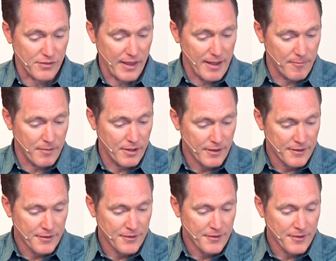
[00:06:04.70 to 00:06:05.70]
to them,
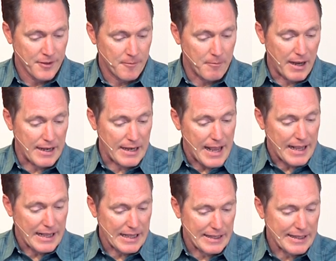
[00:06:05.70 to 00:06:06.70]
but
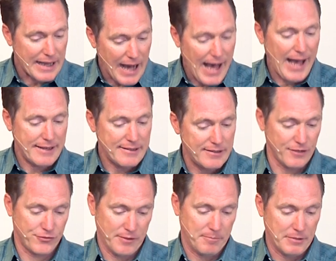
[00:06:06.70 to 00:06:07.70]
God
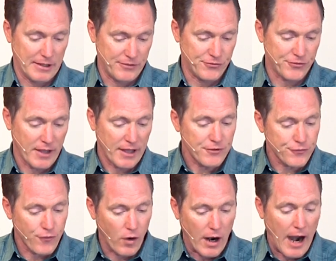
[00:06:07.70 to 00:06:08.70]
disciplines us
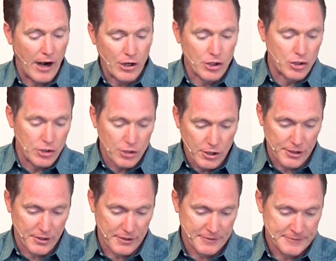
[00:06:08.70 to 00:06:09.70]
for our
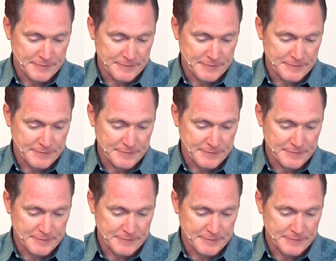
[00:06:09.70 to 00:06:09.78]
good.